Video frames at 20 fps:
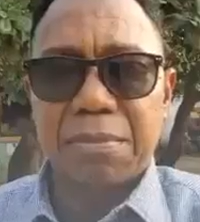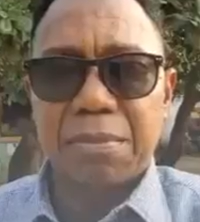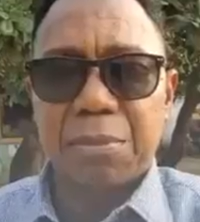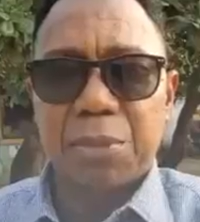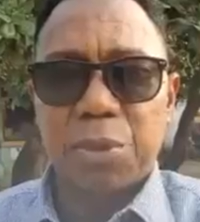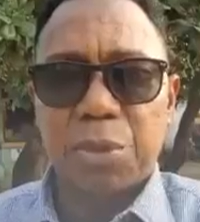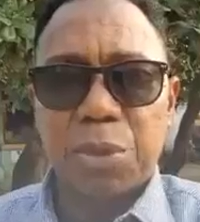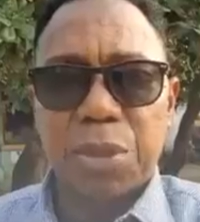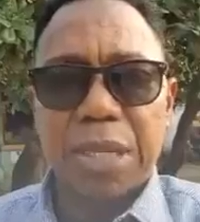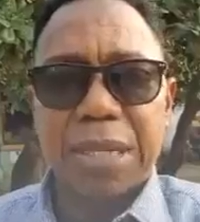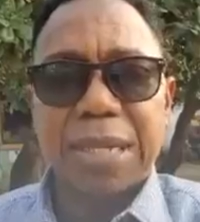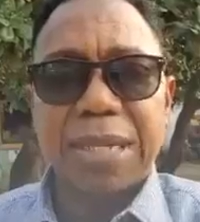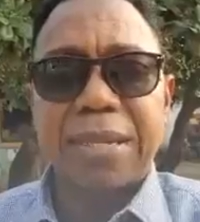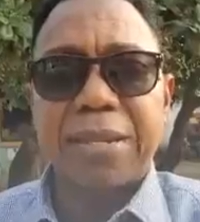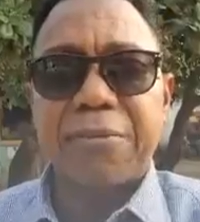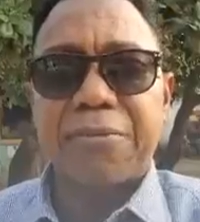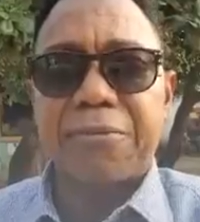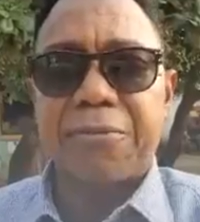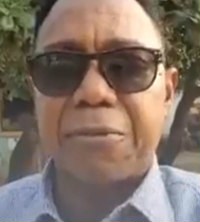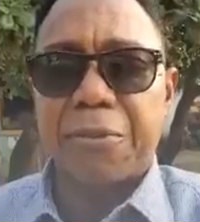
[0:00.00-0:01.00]
Masuka and
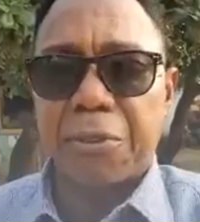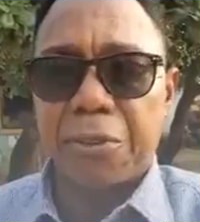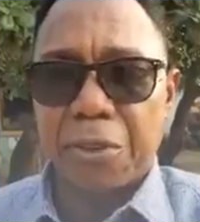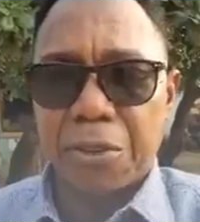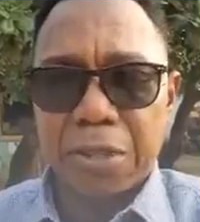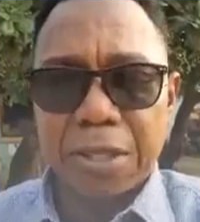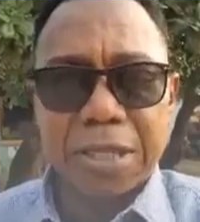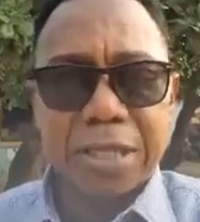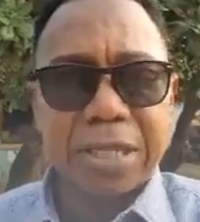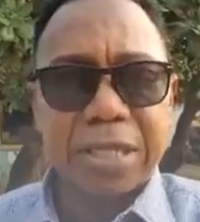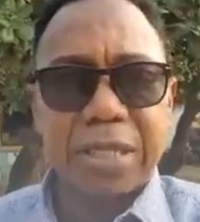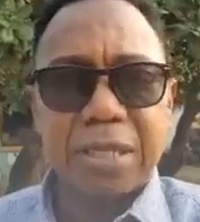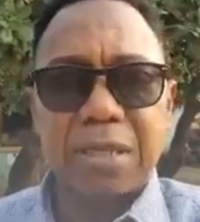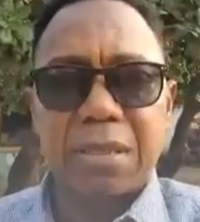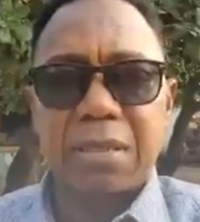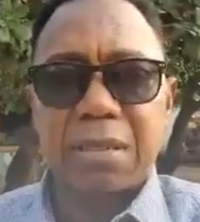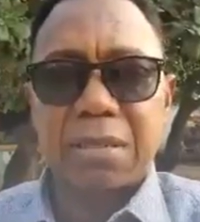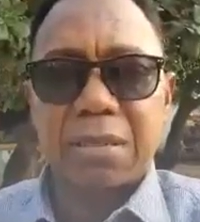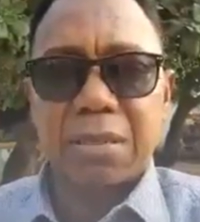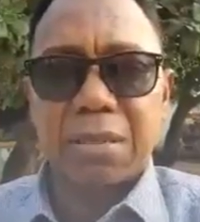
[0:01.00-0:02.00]
the Fordon day,
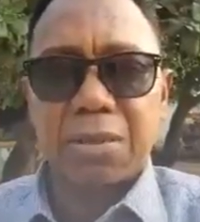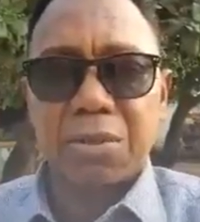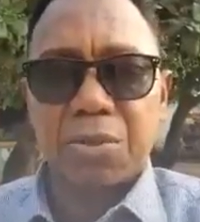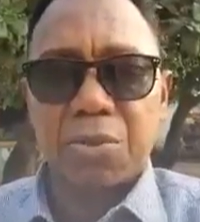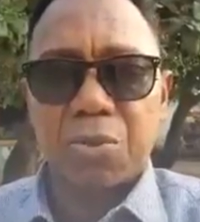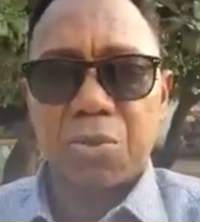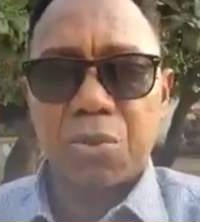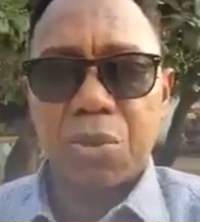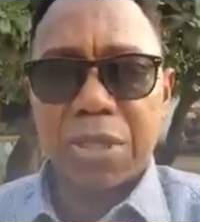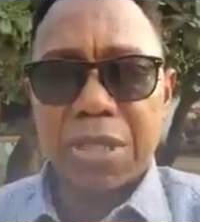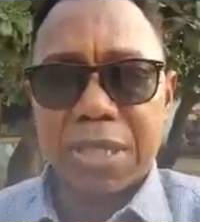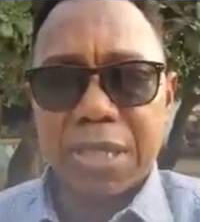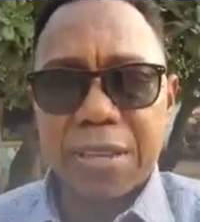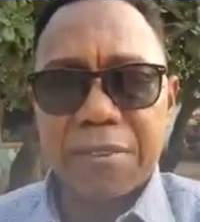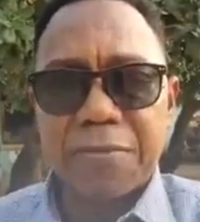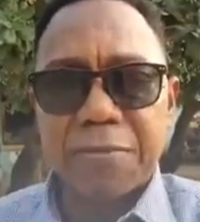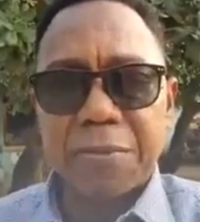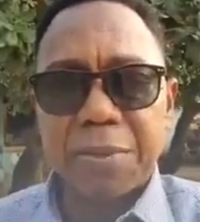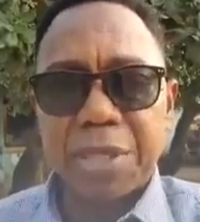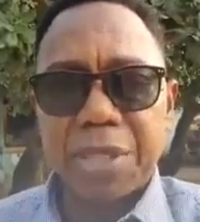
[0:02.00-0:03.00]
we
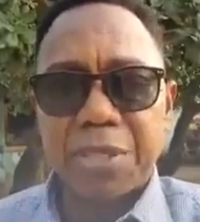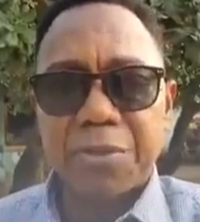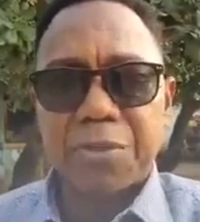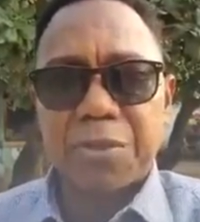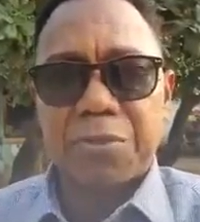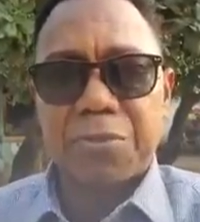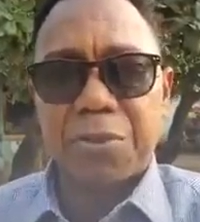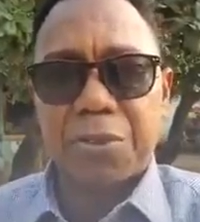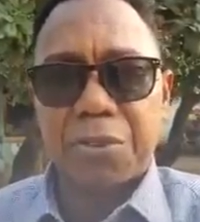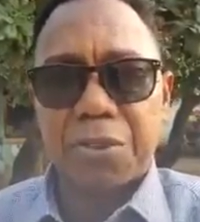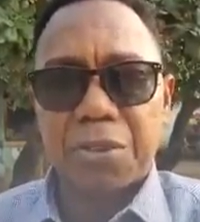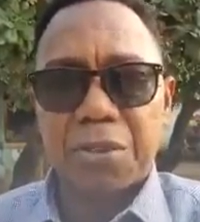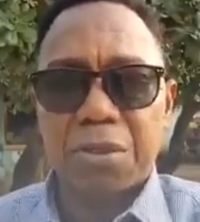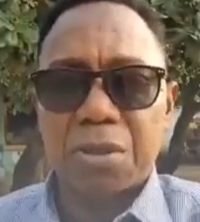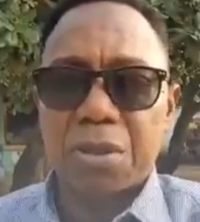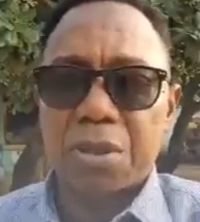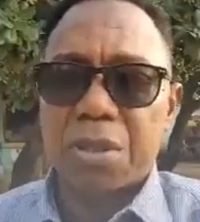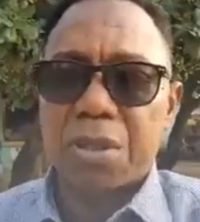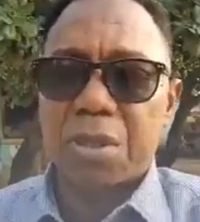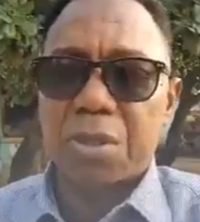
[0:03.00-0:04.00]
serve miss for
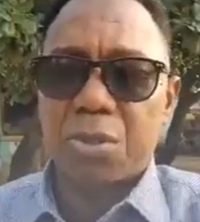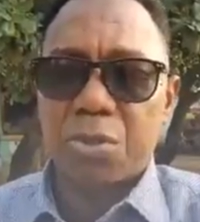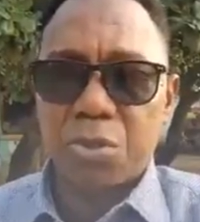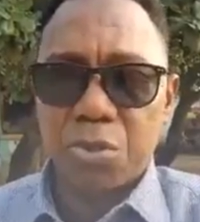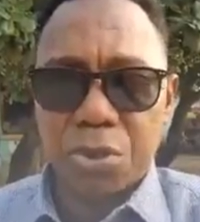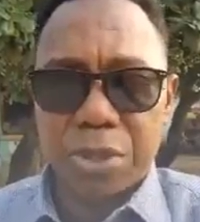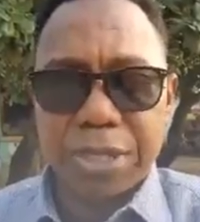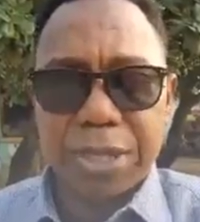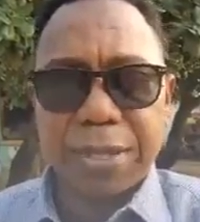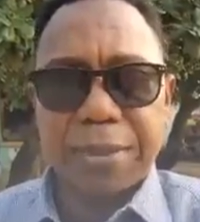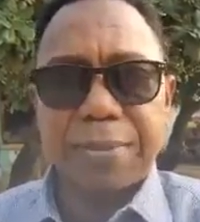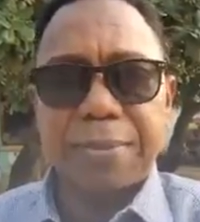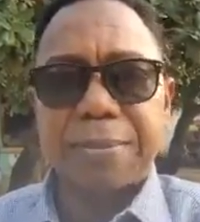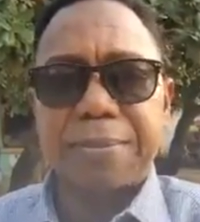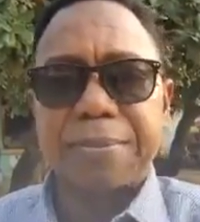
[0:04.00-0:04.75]
Fordon 210.